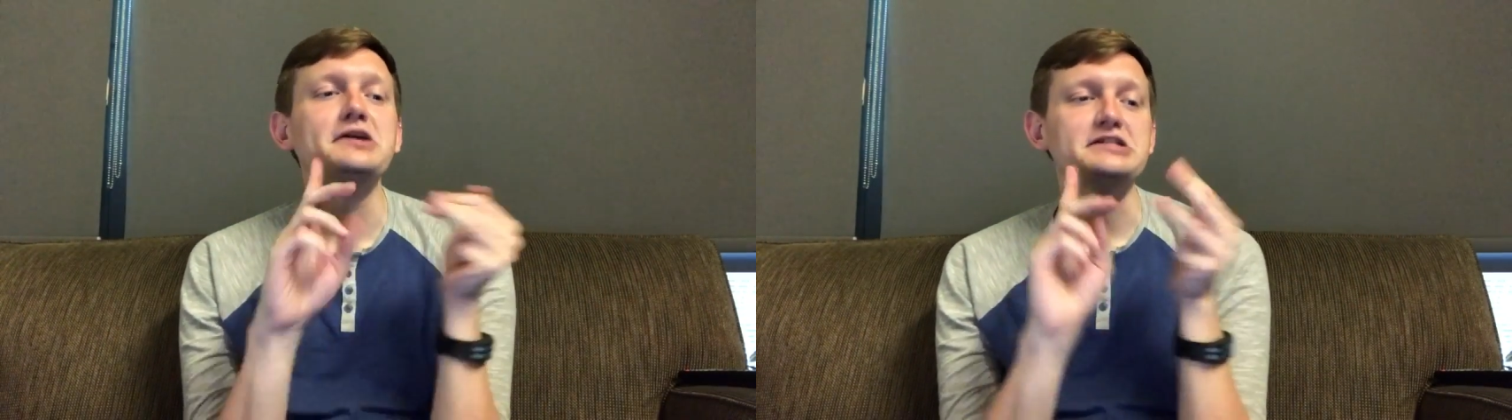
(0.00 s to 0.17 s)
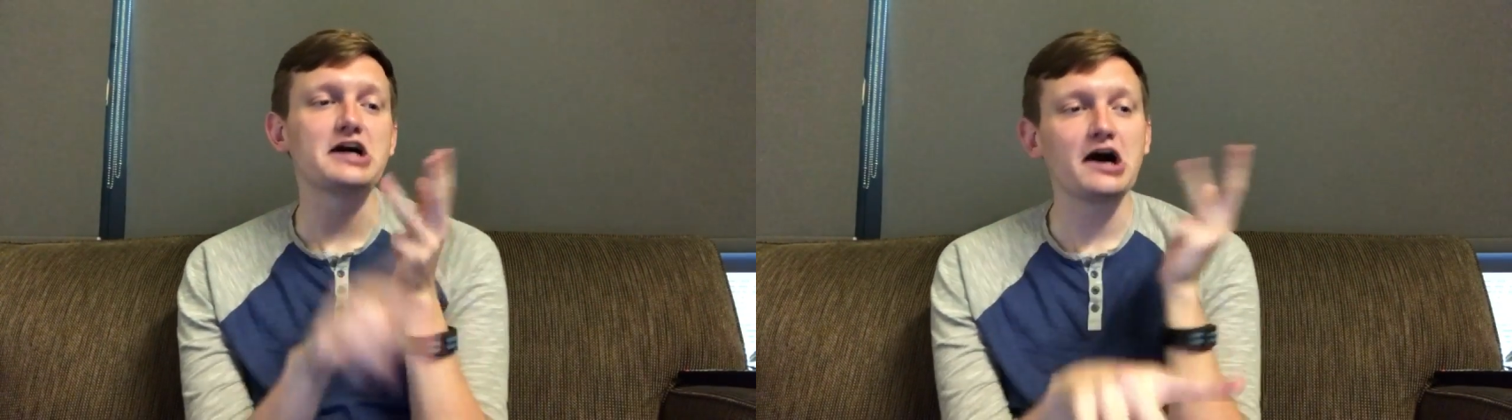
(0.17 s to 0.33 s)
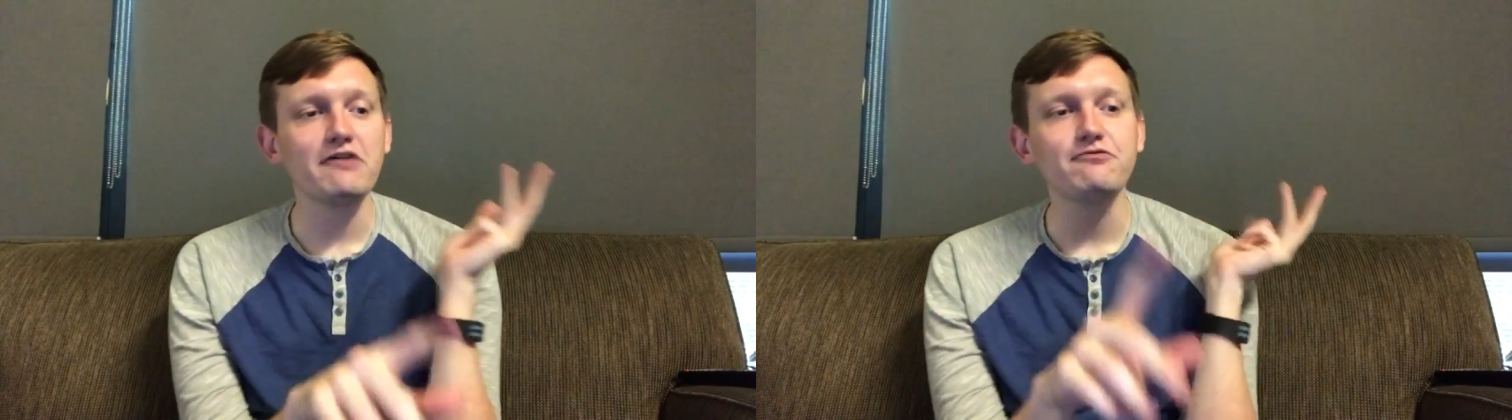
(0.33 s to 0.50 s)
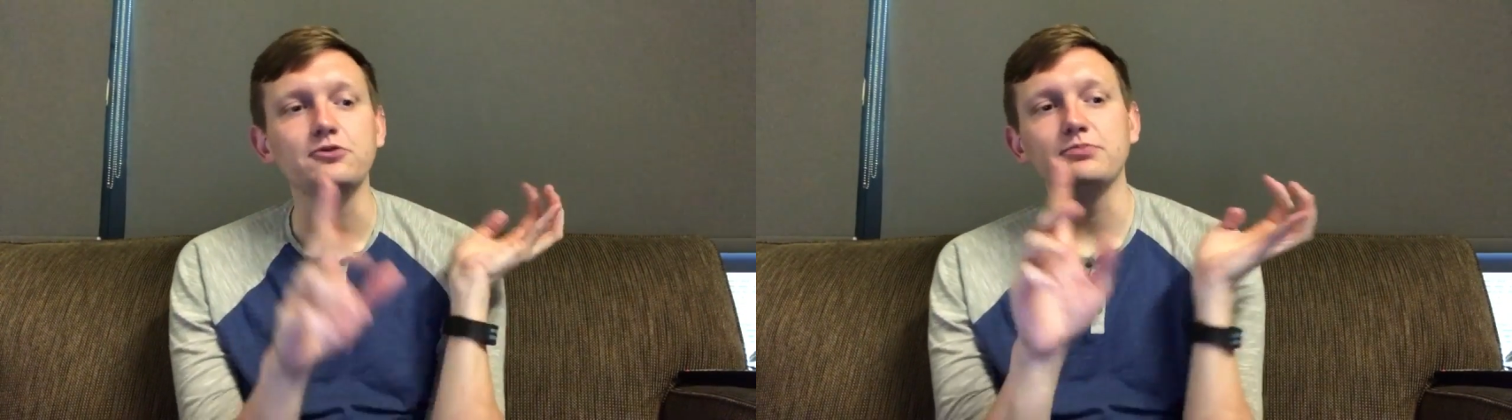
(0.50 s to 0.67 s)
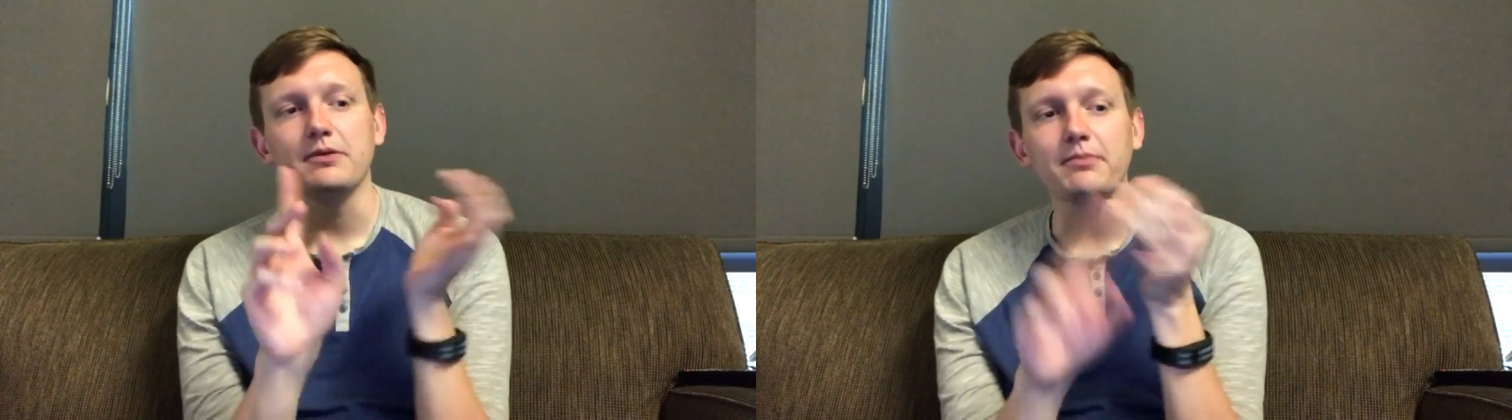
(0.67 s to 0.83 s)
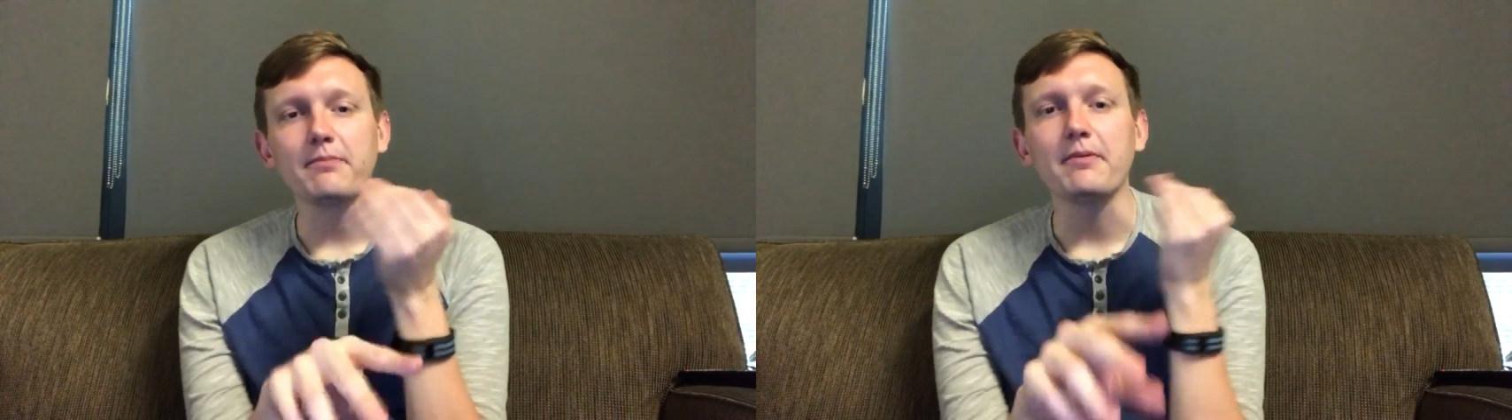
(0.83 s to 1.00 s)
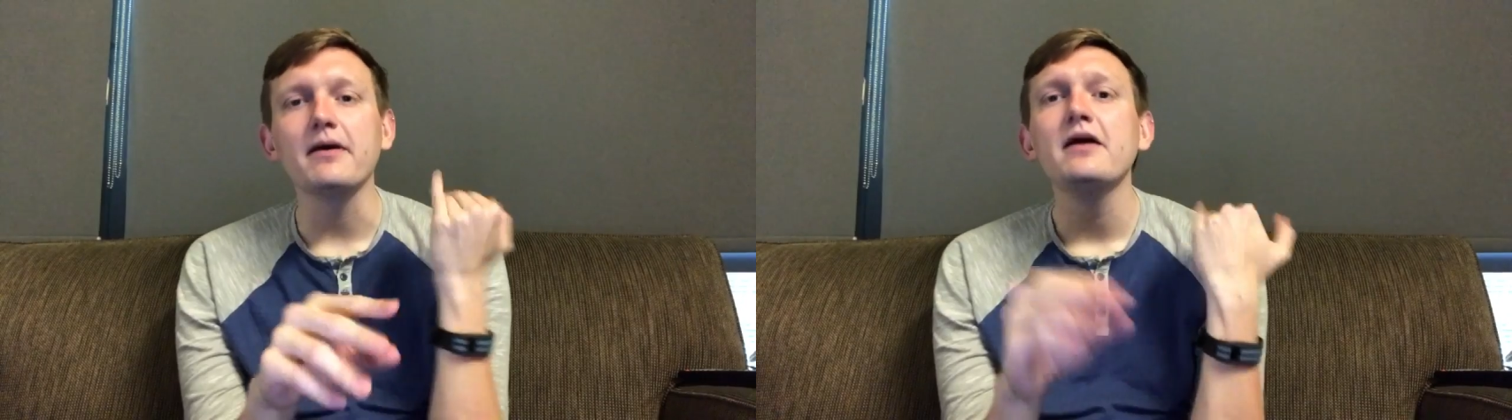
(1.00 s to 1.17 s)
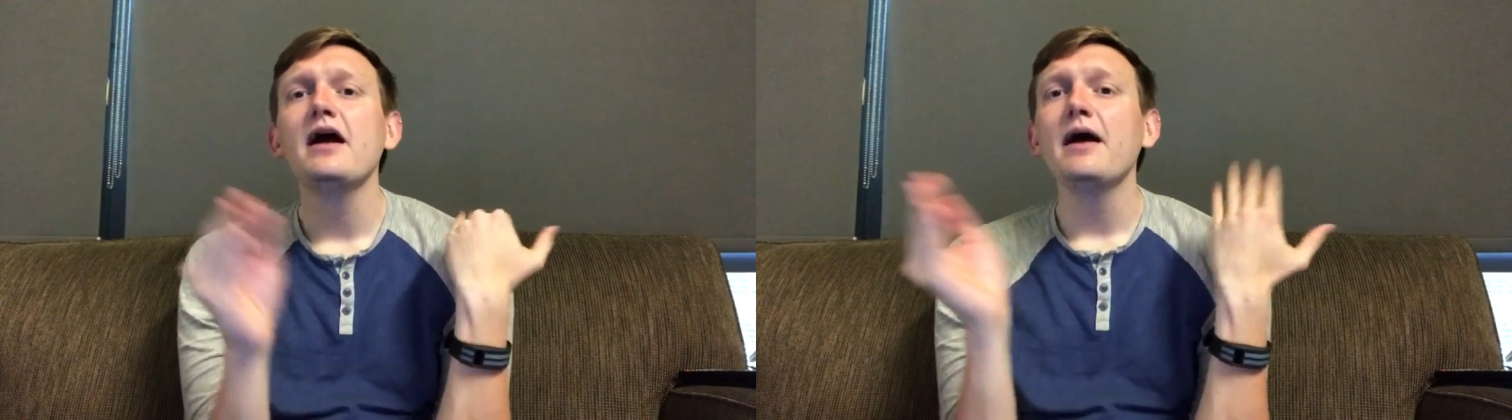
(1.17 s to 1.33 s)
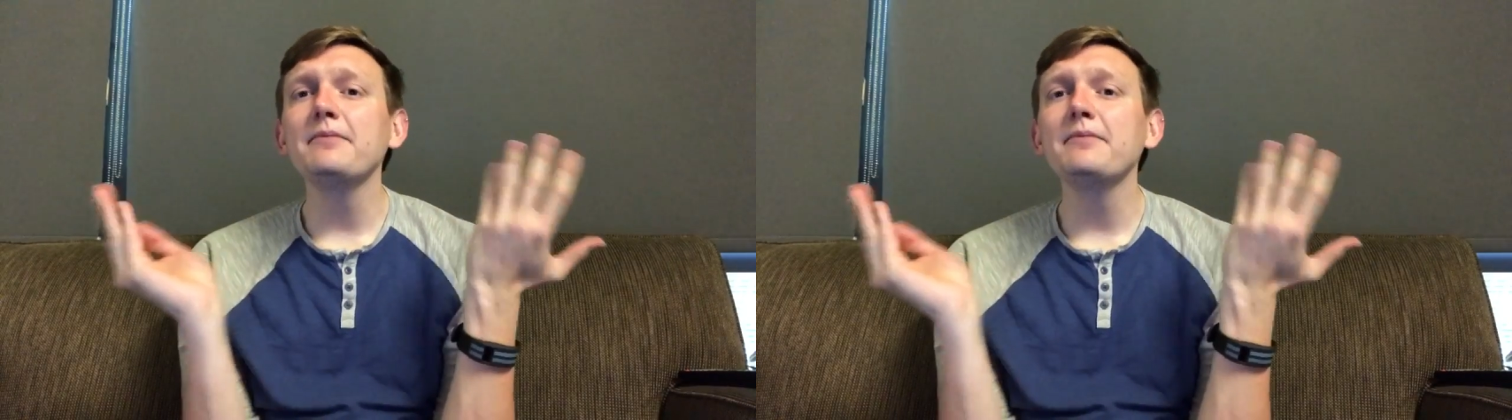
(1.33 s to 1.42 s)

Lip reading: he's awful, blah, blah, blah.